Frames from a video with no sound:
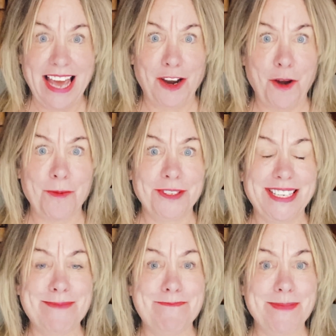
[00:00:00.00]
and almost
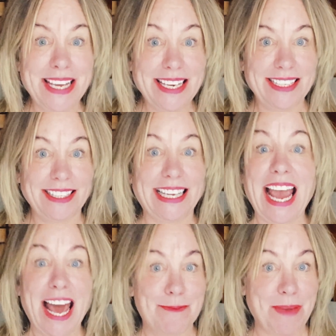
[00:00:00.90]
immediately
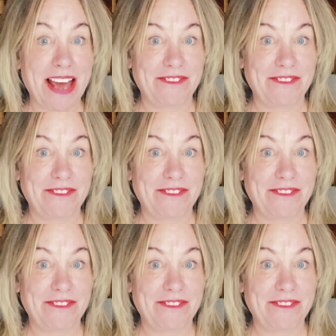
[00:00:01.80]
had a bad